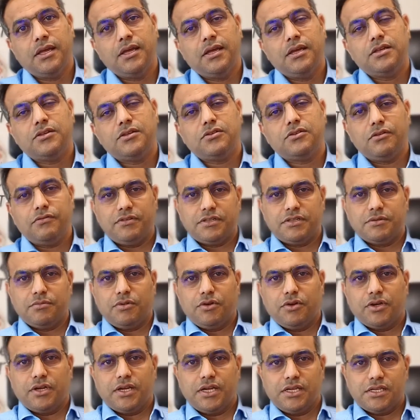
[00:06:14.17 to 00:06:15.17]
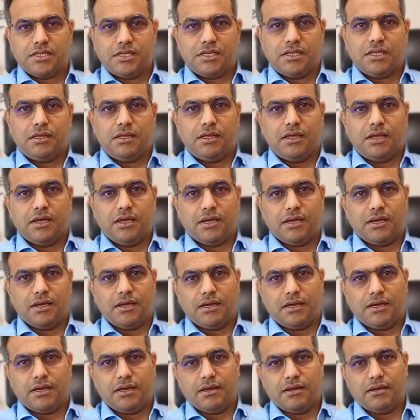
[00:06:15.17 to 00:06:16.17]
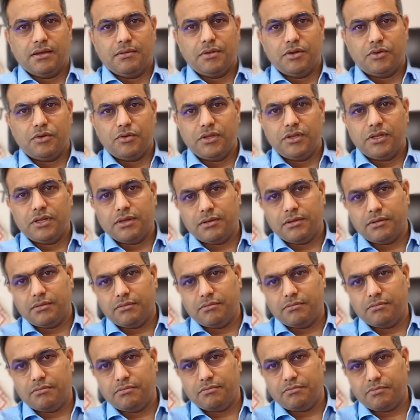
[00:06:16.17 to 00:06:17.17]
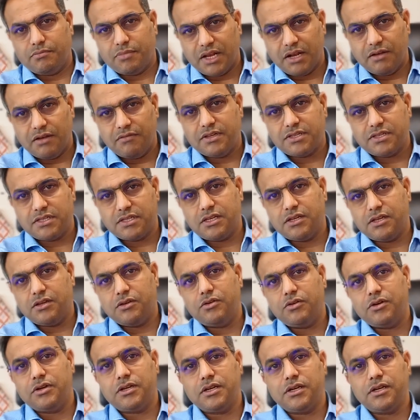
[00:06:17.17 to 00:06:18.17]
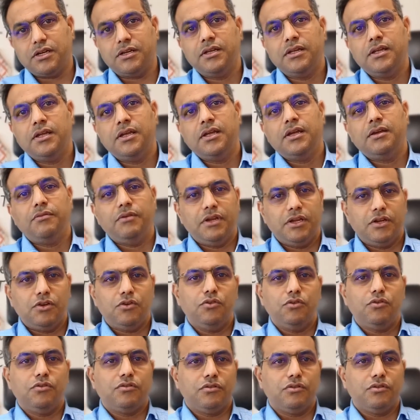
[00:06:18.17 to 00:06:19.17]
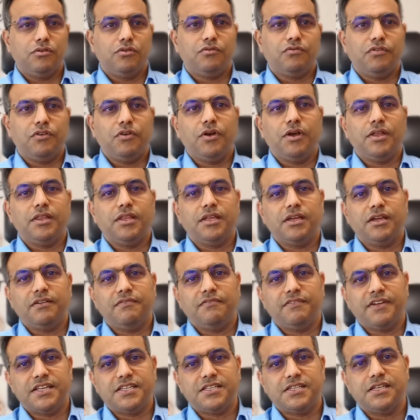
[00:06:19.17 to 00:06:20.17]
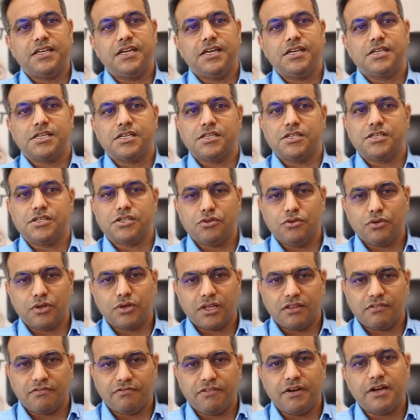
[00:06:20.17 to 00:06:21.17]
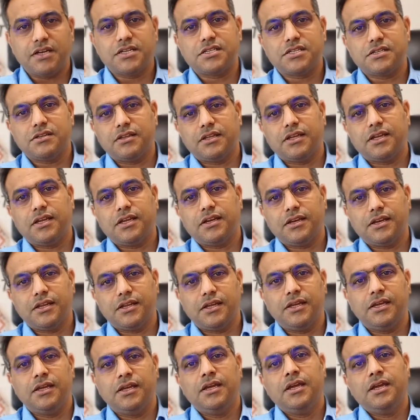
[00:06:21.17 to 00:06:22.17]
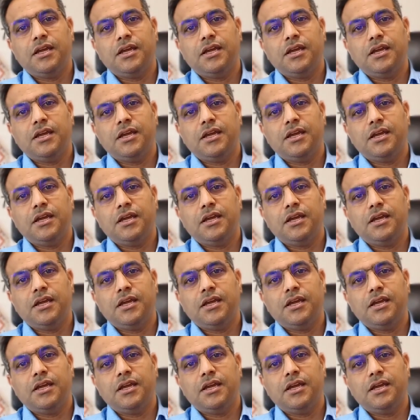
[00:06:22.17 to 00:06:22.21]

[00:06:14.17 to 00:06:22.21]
So if it's a blockage in the between the pelvis and the ureter, we need to do a few other investigations, look at the function of the kidney,